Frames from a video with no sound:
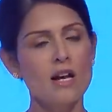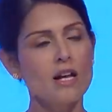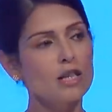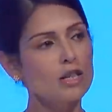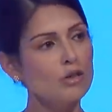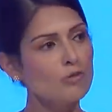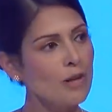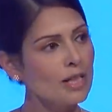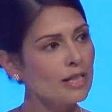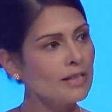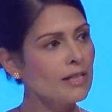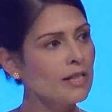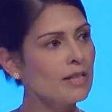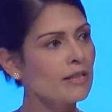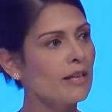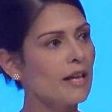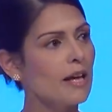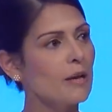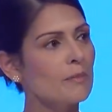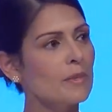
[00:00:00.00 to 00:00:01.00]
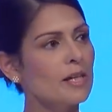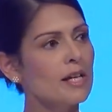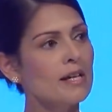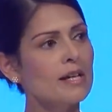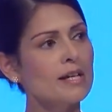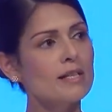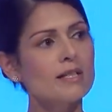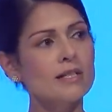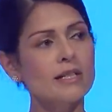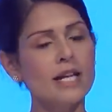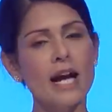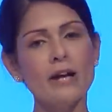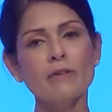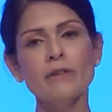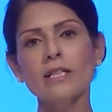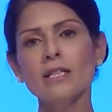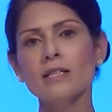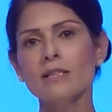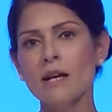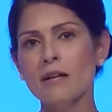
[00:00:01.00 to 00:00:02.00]
threatening them into
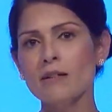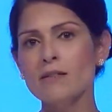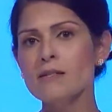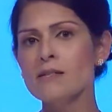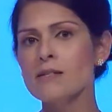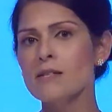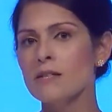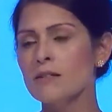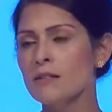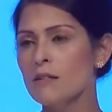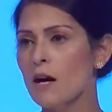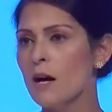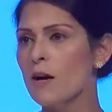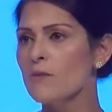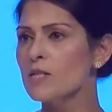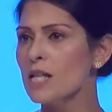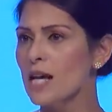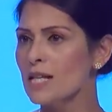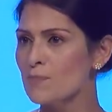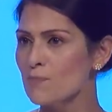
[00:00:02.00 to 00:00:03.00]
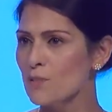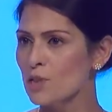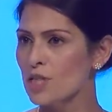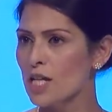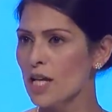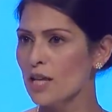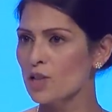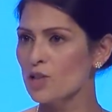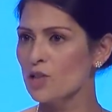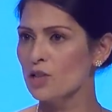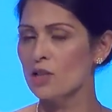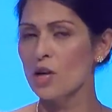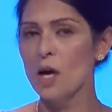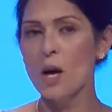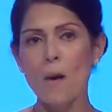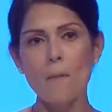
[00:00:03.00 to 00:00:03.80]
carrying guns and knives as protection,